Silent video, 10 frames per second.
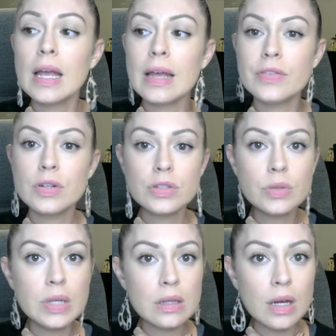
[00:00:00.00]
If you're
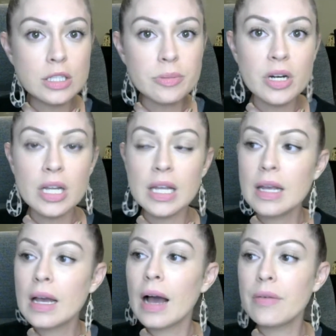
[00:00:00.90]
doing a launch party,
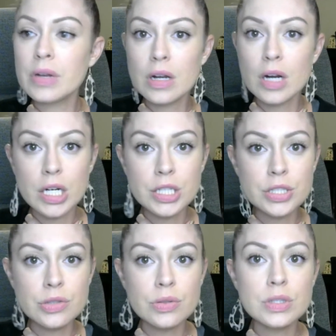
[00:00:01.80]
I would encourage
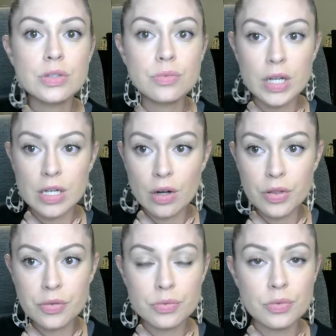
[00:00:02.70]
you to run it all
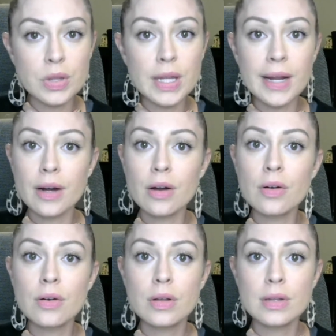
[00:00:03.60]
through
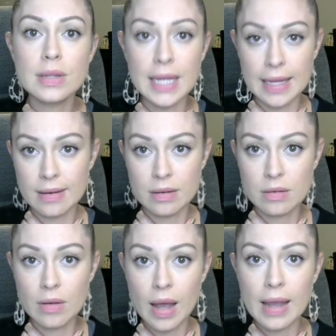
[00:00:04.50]
their link,
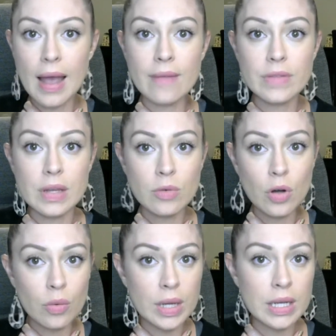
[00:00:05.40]
okay? Have them
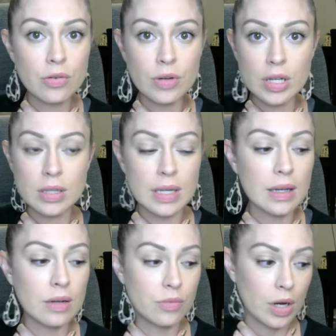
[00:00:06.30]
go in and create a link
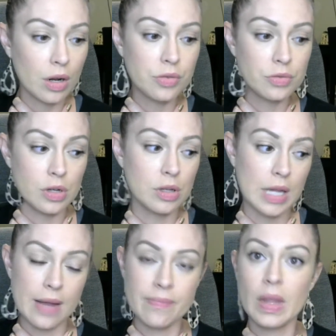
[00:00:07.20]
and run it all through their link.